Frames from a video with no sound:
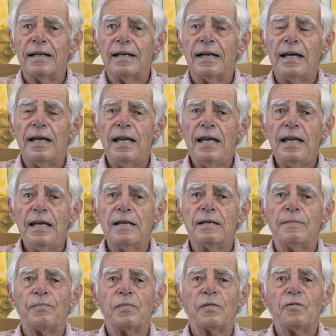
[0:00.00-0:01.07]

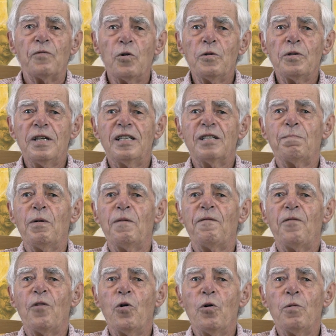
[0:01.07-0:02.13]
He for this
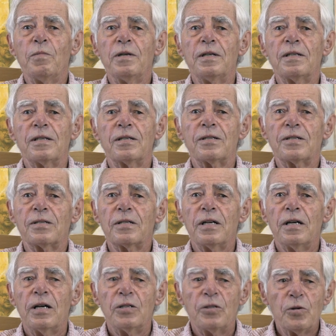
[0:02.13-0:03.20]
performance
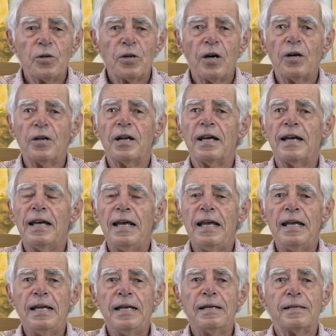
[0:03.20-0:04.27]
took on
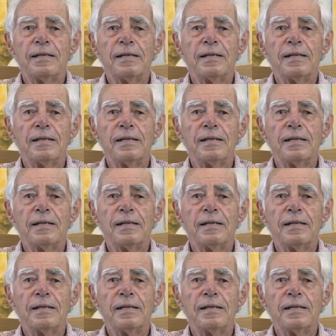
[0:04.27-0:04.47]
a